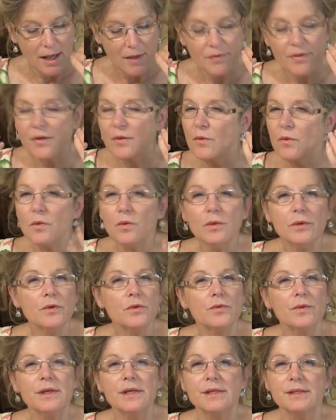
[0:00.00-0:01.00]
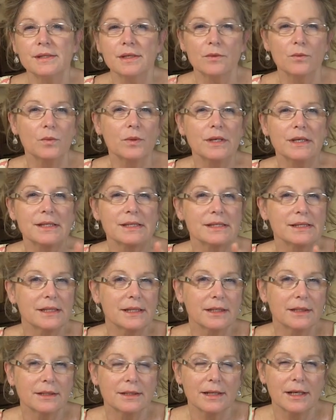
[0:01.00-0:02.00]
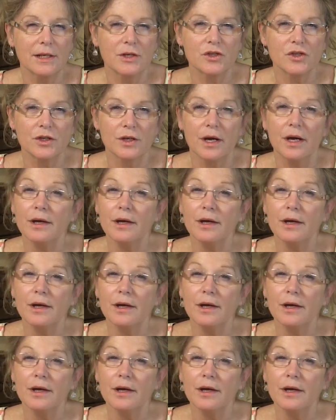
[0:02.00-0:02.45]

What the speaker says: they're all the greens that we can see in nature.